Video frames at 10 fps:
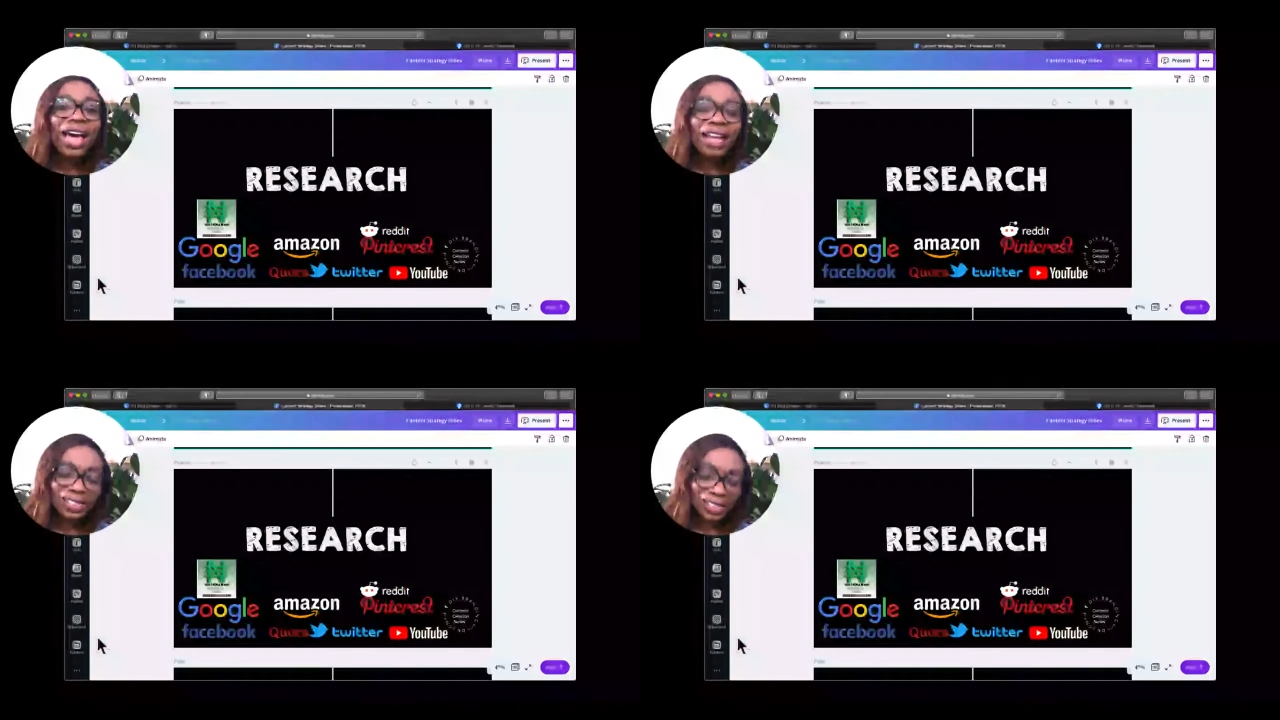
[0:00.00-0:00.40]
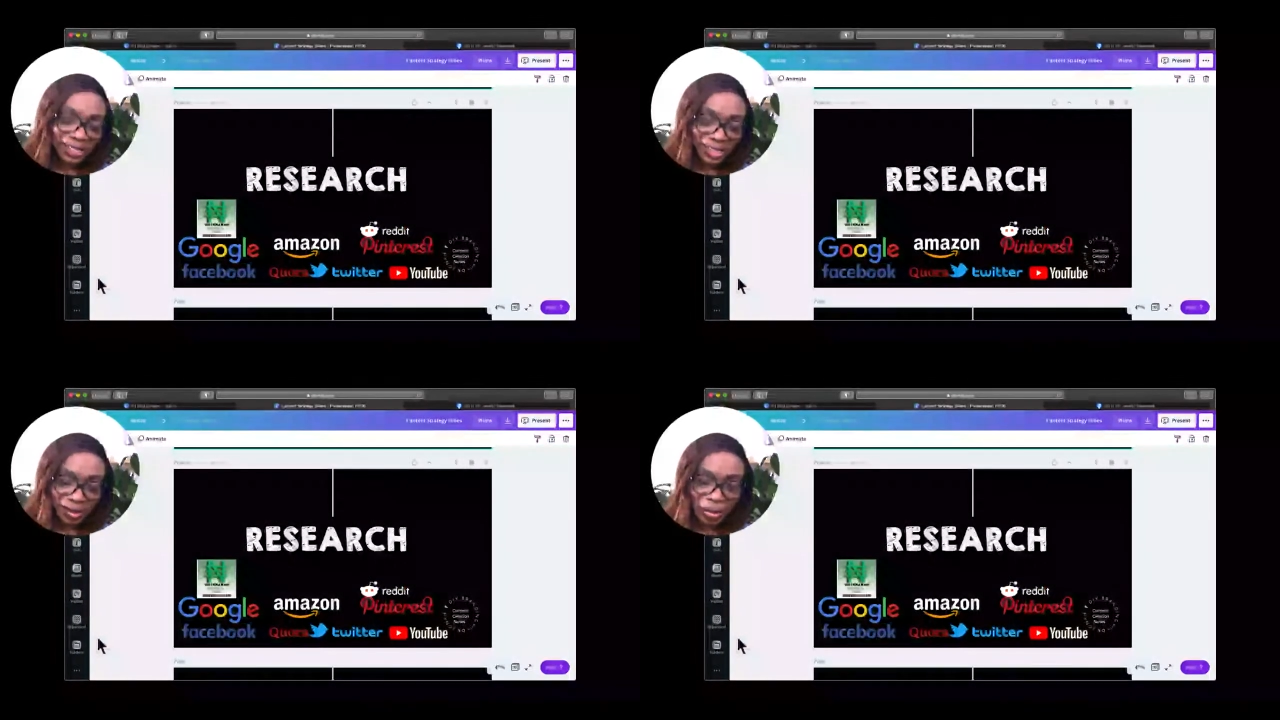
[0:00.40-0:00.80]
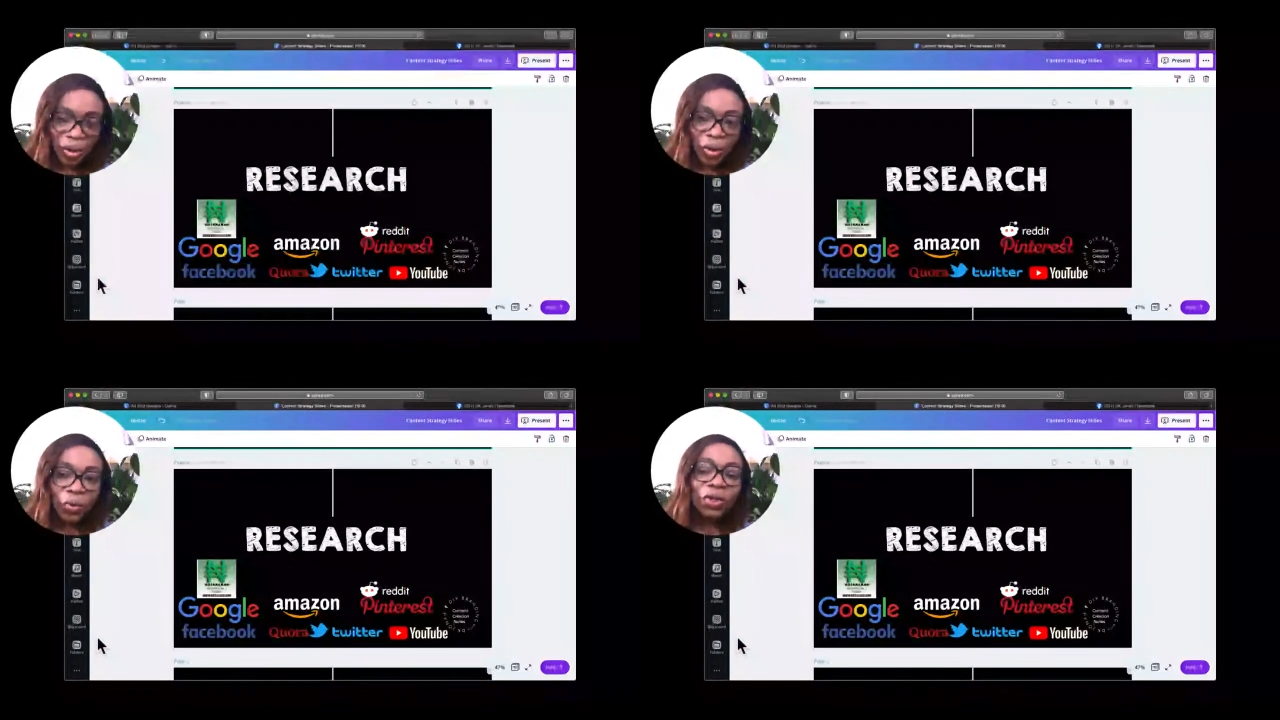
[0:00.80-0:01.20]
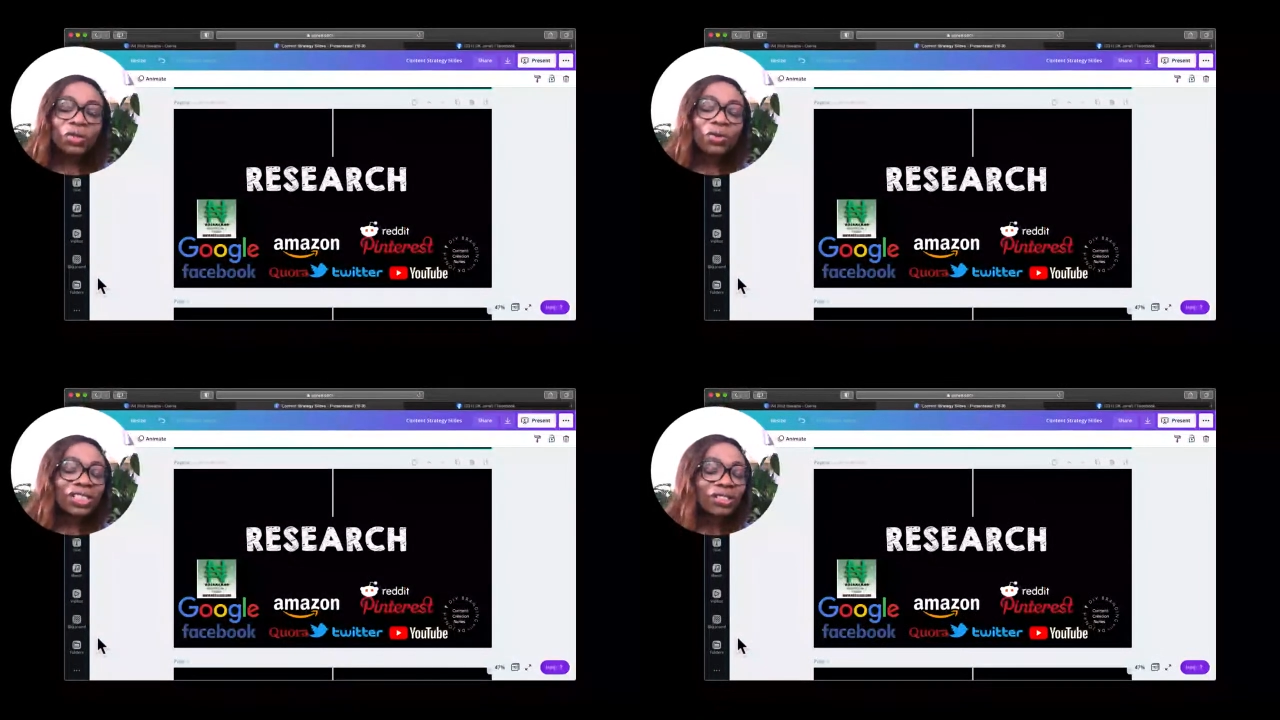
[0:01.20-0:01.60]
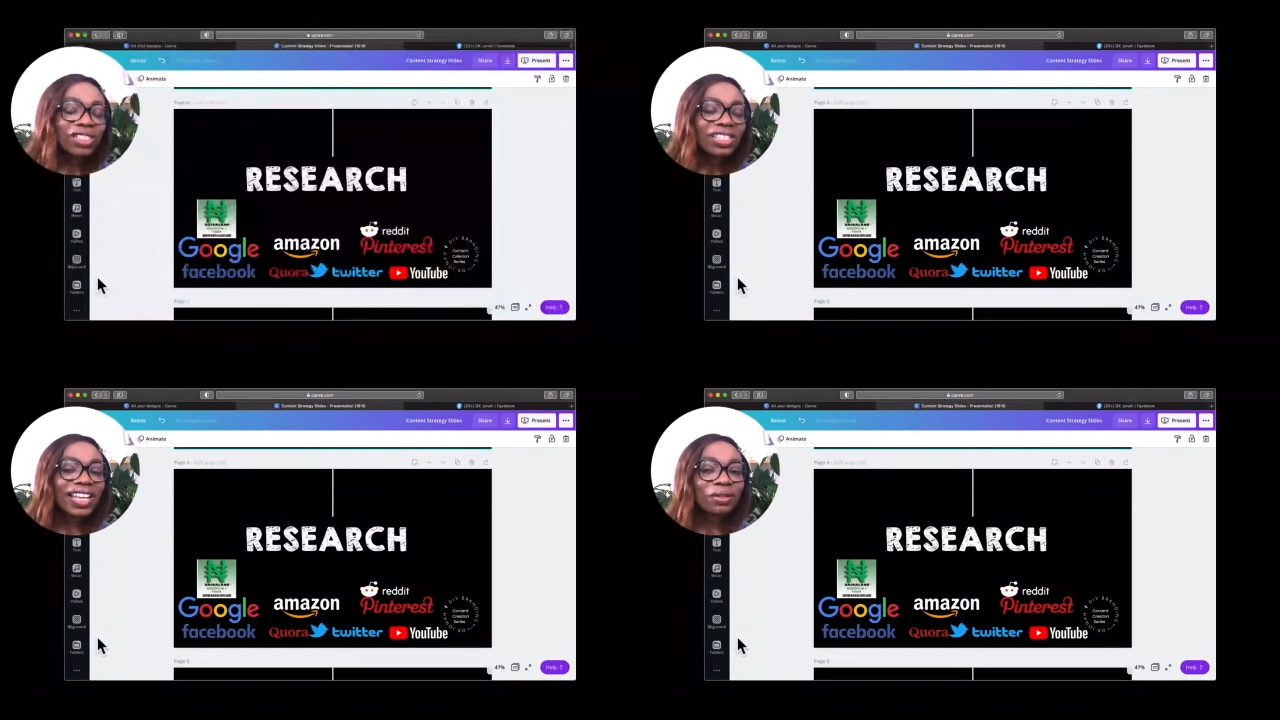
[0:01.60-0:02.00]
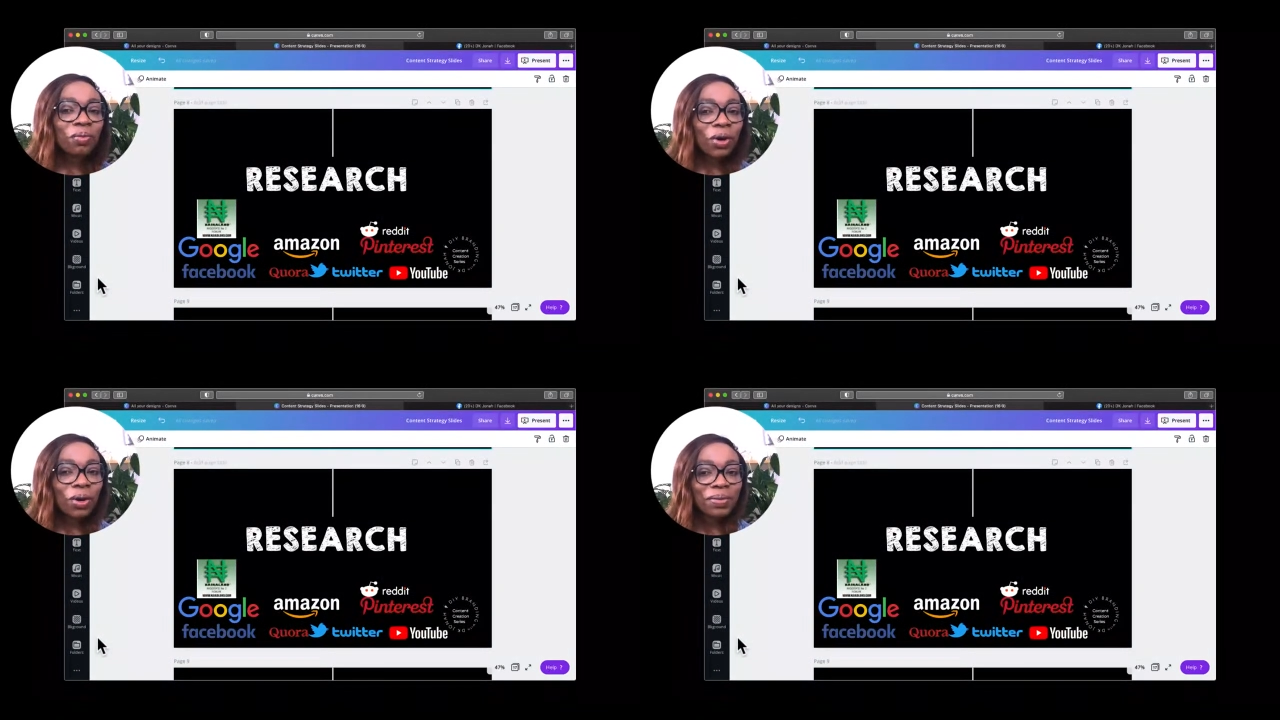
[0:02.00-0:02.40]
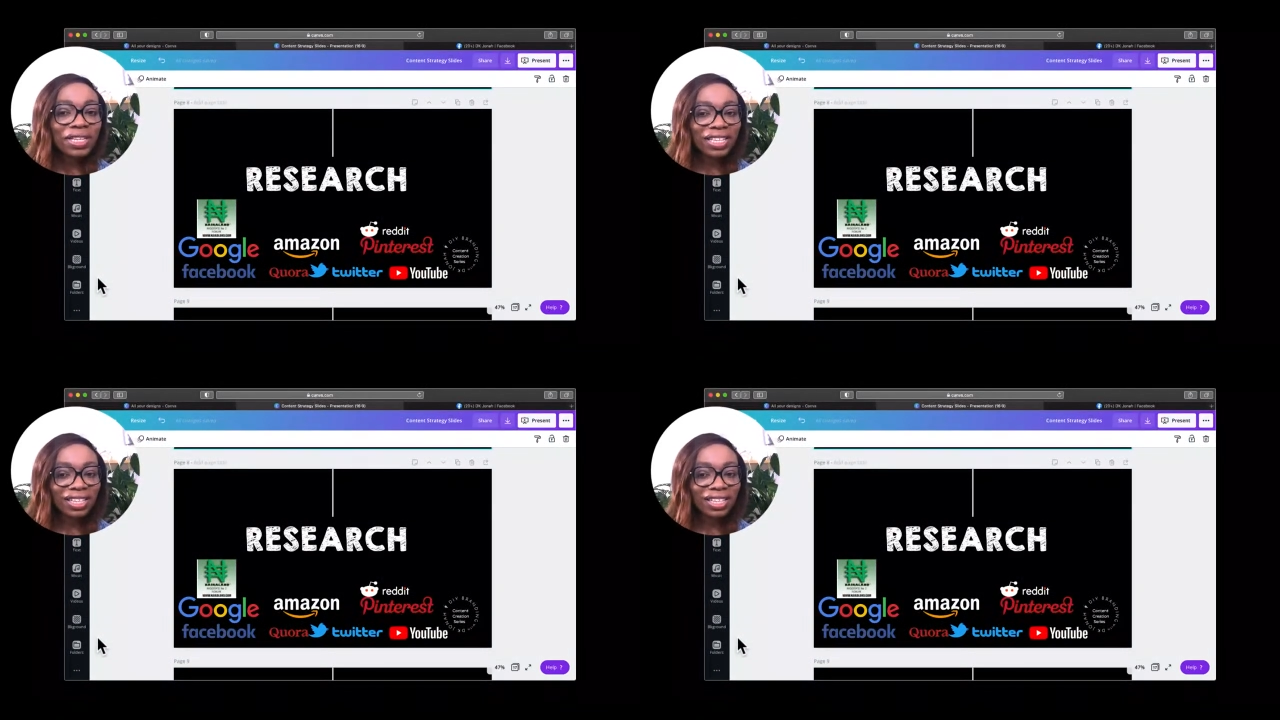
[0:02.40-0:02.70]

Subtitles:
asking? What questions are the public?